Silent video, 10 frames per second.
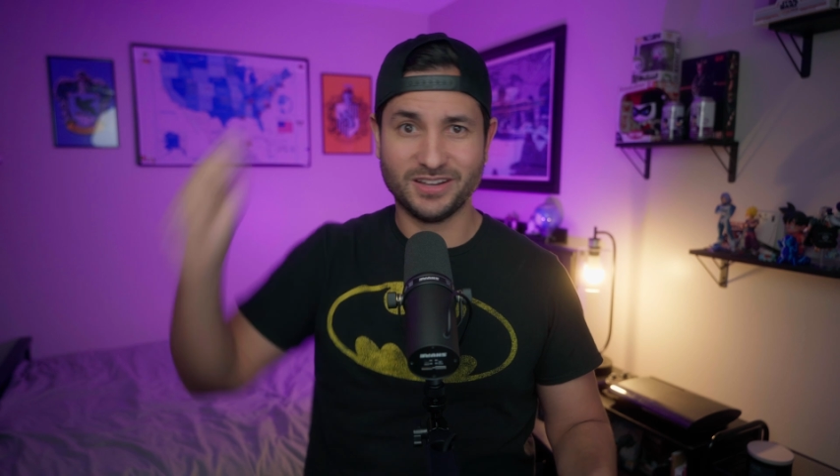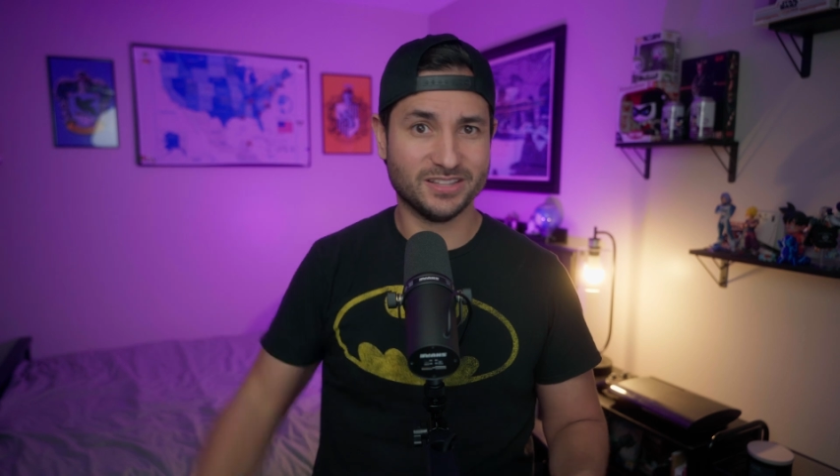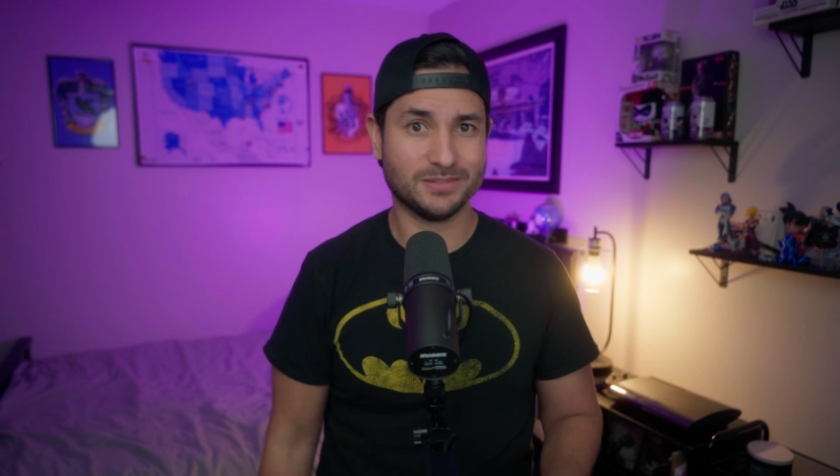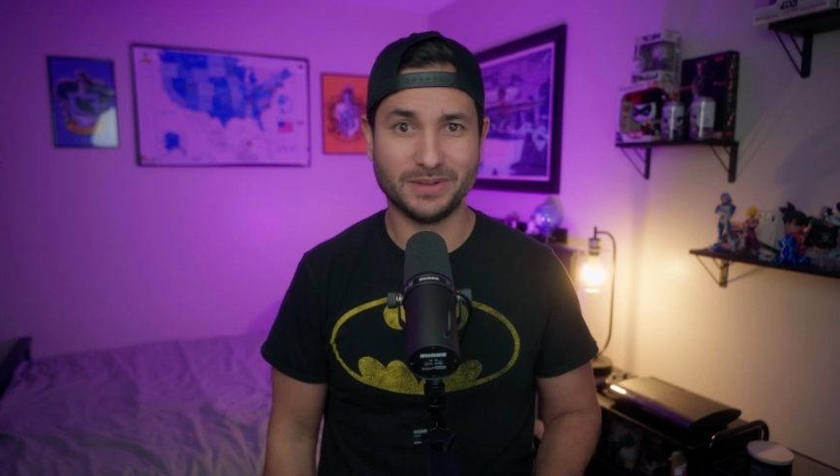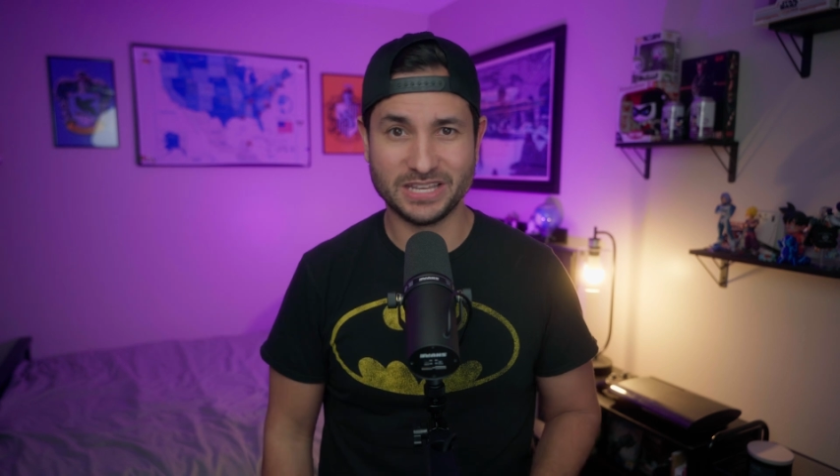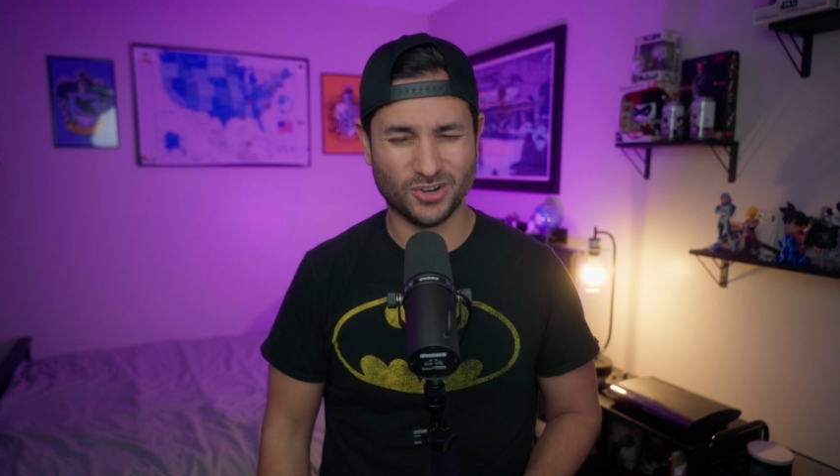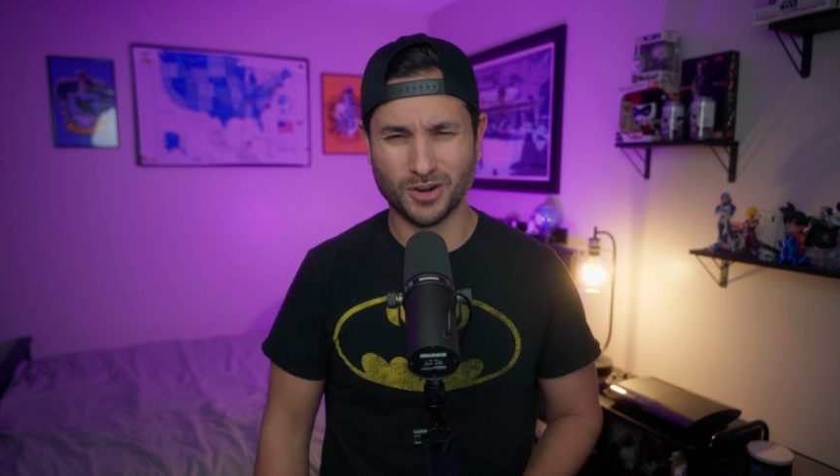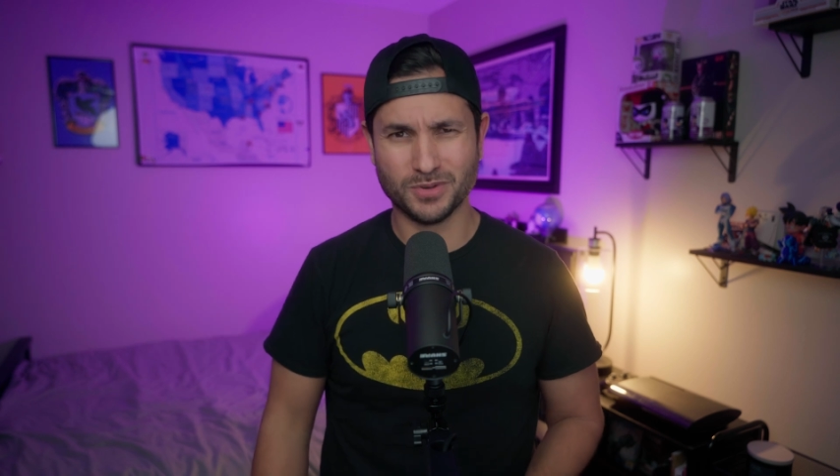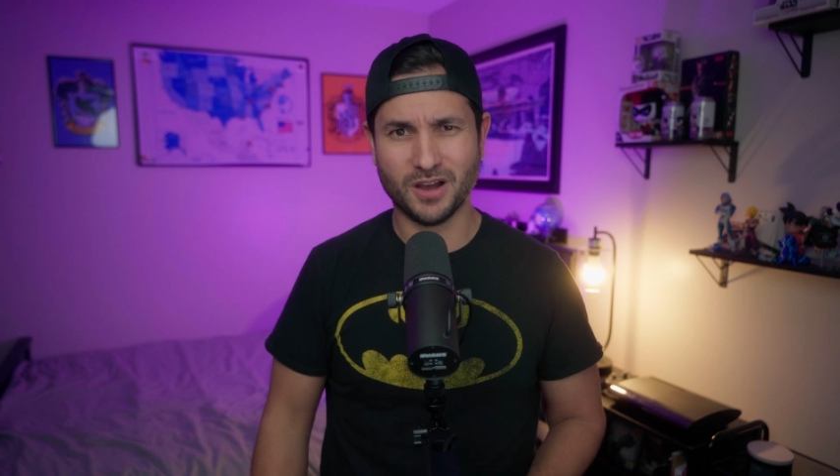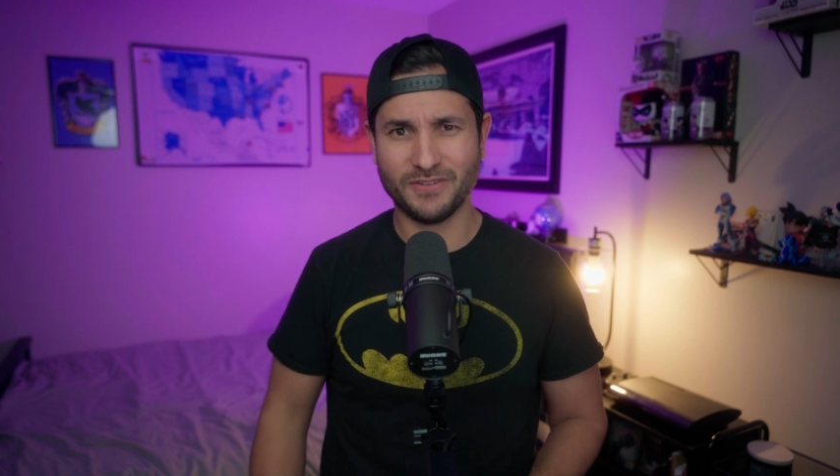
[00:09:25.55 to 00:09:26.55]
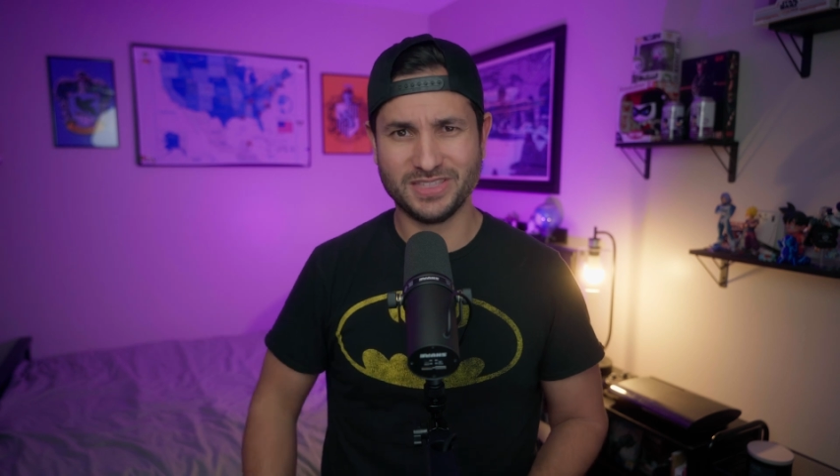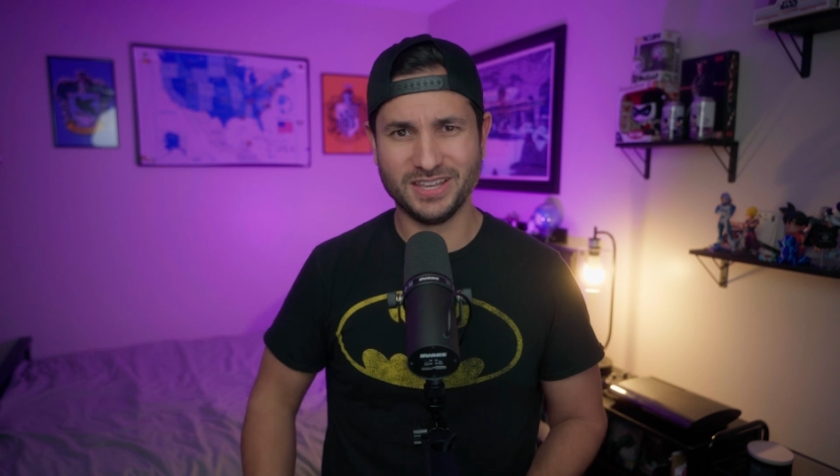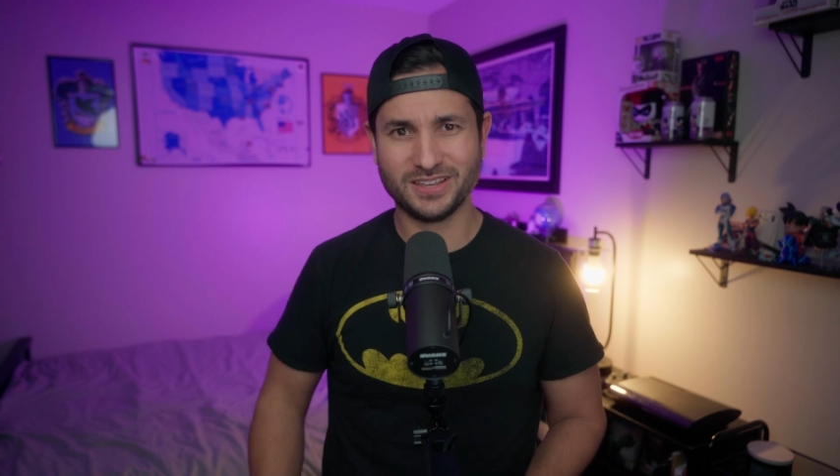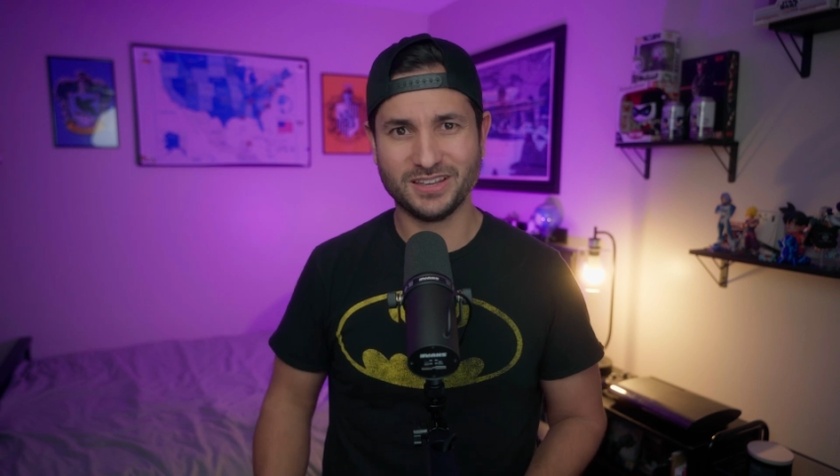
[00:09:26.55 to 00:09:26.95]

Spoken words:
cuts somebody's arm off, I think.